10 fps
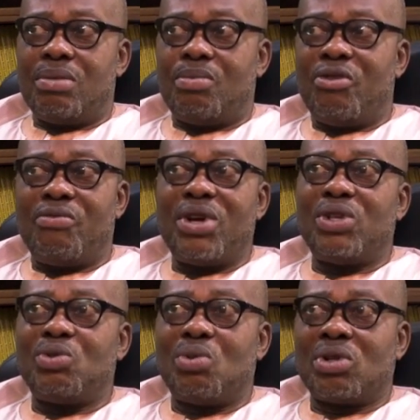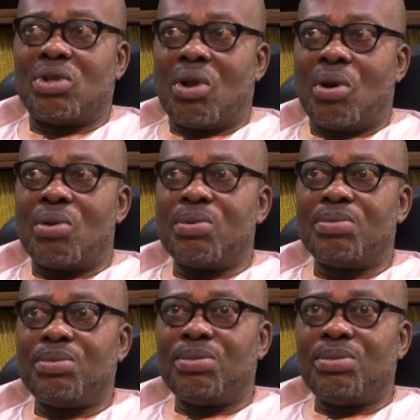movement towards law
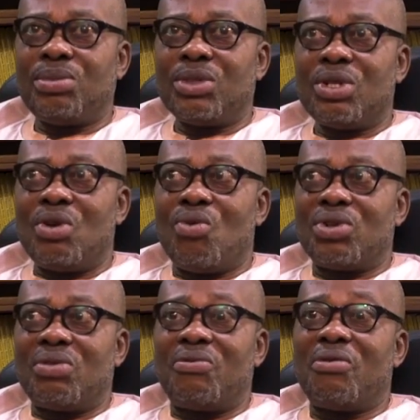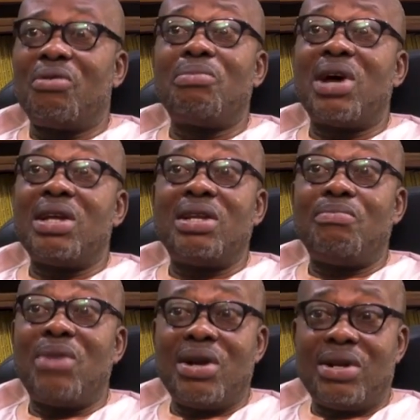was informed by the
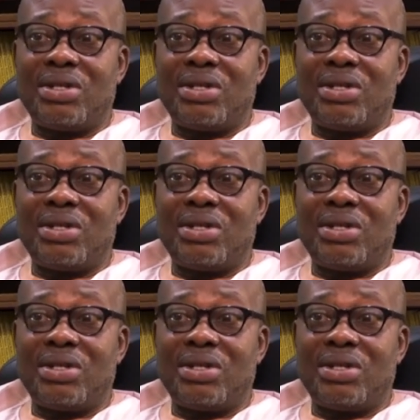main